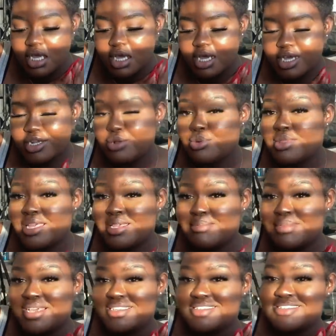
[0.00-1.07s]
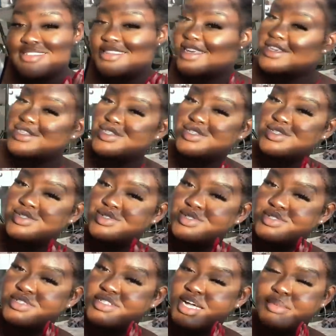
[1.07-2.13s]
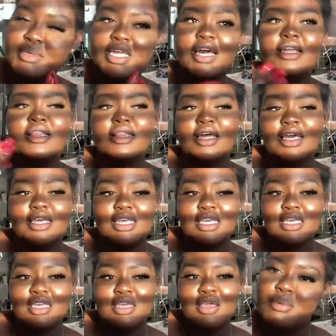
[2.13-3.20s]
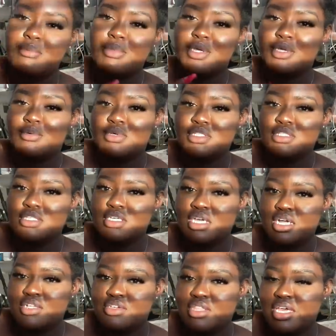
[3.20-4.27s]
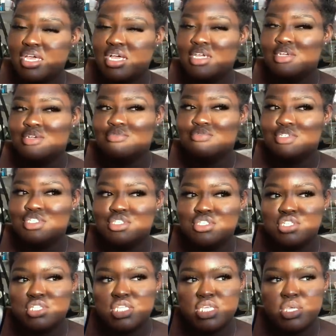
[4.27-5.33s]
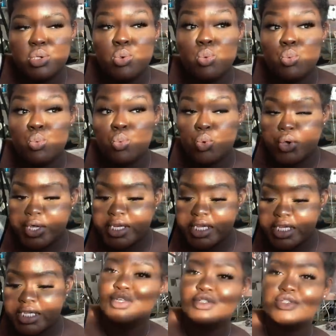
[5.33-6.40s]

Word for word: I don't like my sectional. I mean, I like it, but it wasn't the color that I originally wanted.